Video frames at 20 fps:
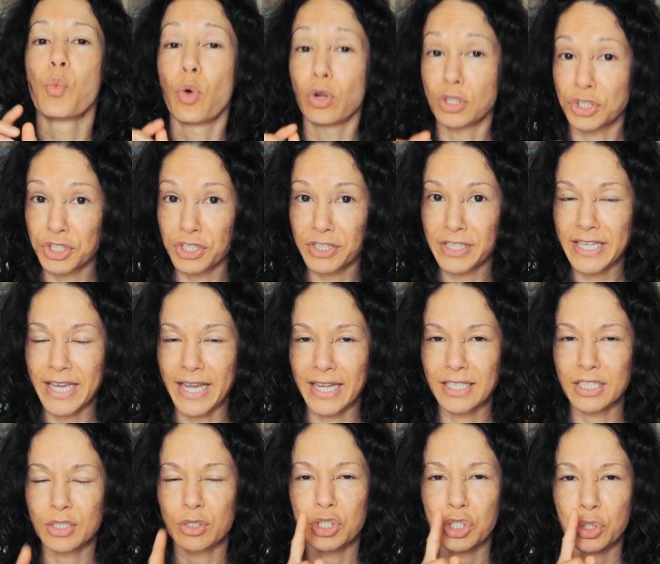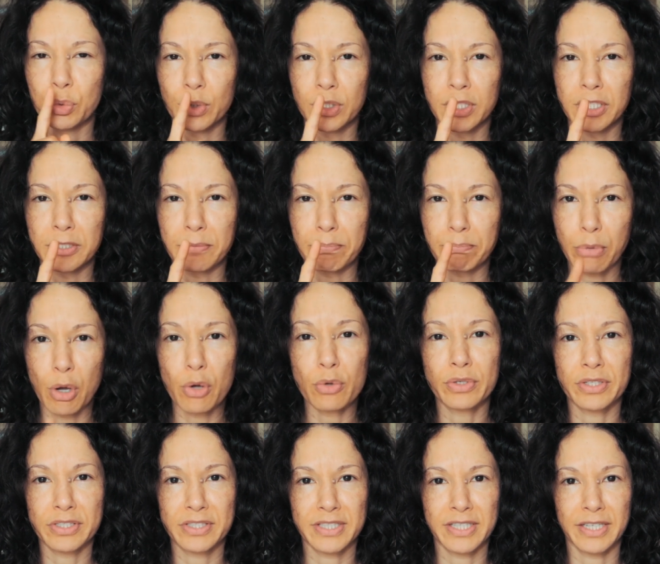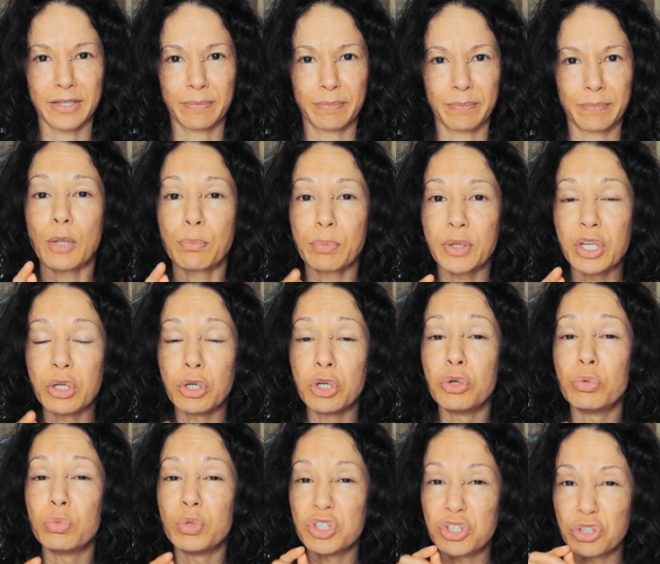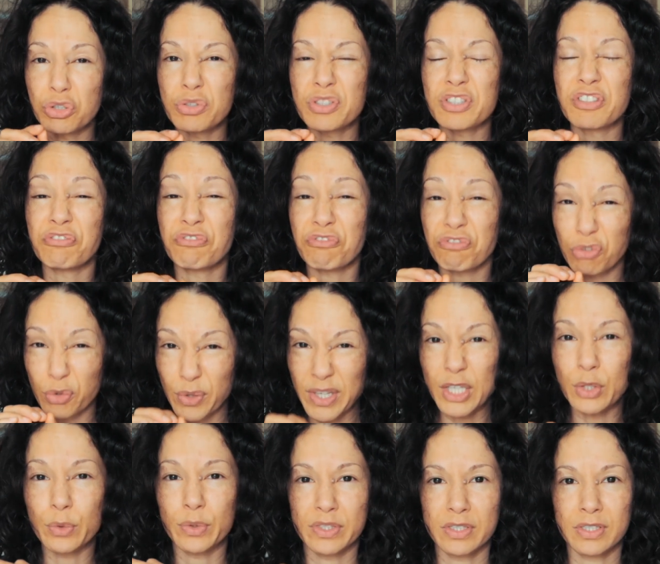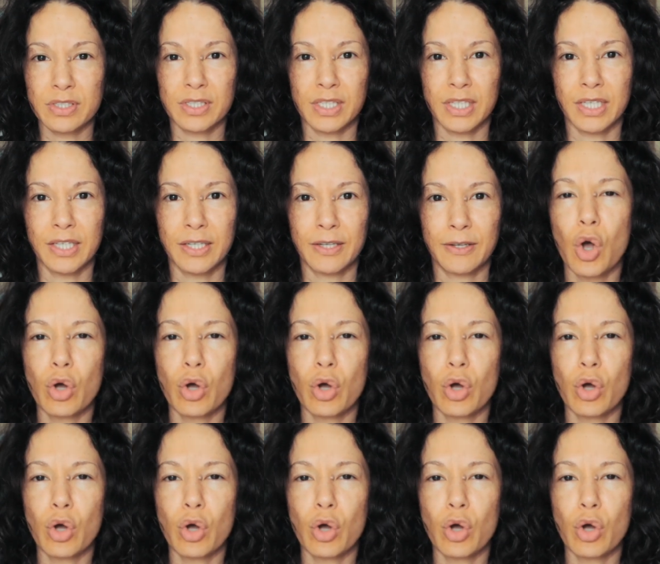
Watch till the end. You will learn a bonus tip helping you reduce the frequency